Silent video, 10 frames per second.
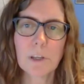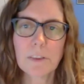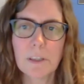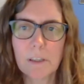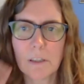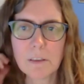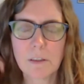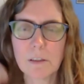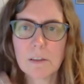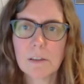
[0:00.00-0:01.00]
I think in
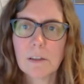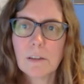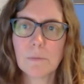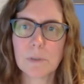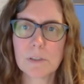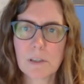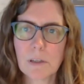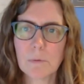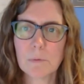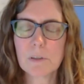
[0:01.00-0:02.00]
the in
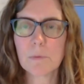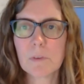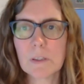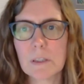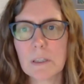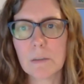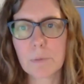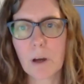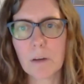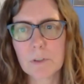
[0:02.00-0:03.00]
some of the lead up
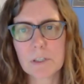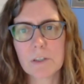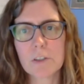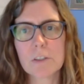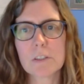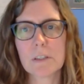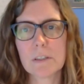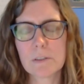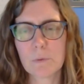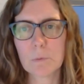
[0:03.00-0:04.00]
conversations to
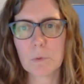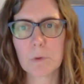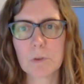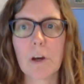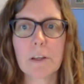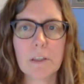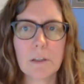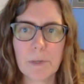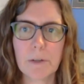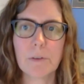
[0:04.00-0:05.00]
this, when we were talking
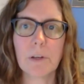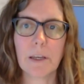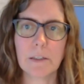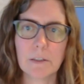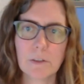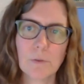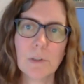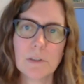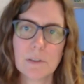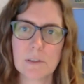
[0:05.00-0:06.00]
about adding two
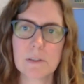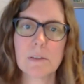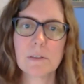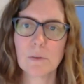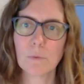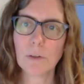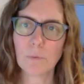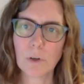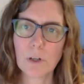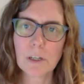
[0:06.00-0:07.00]
instances to
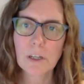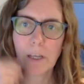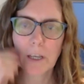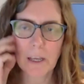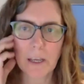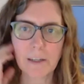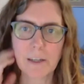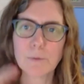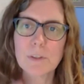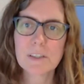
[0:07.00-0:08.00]
one work, and
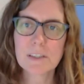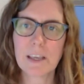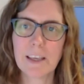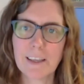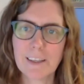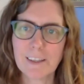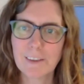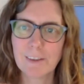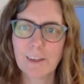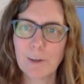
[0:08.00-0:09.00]
I was
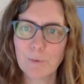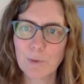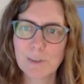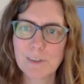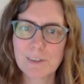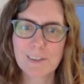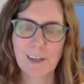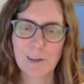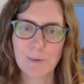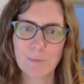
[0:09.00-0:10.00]
saying that I was
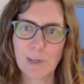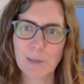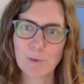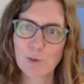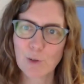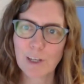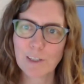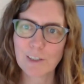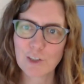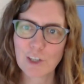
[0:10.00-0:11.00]
trying
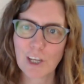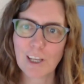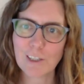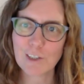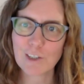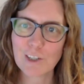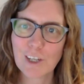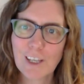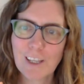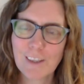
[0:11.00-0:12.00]
to change
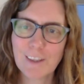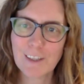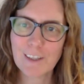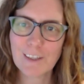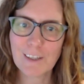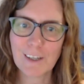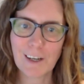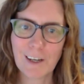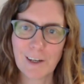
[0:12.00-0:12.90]
the